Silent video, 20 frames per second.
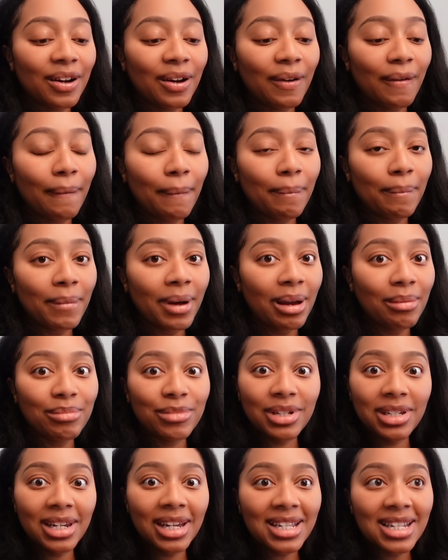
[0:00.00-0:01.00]
um,
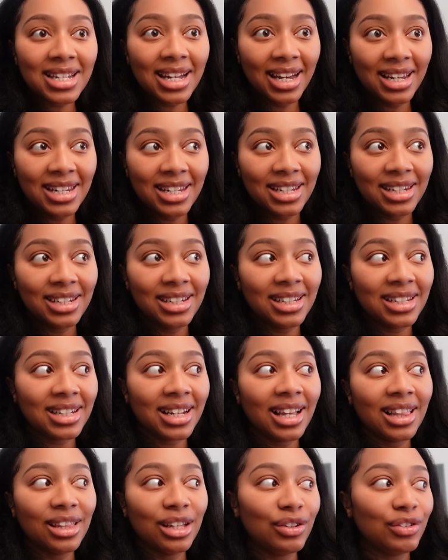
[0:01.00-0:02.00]
I'm excited because
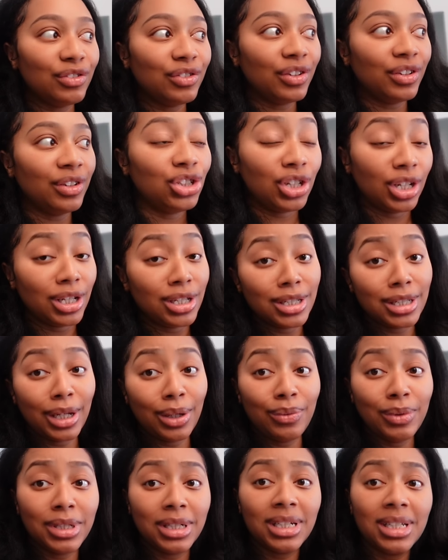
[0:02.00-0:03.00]
I love chicken
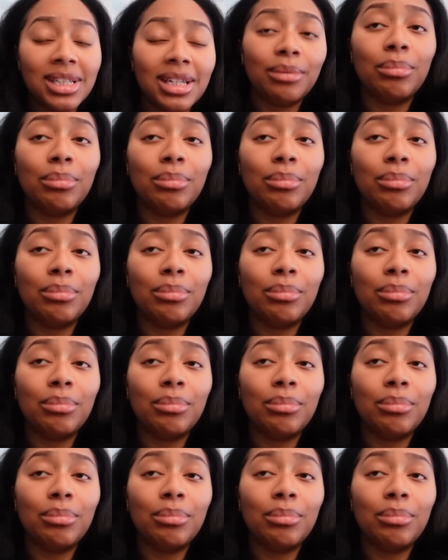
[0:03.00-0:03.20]
sandwiches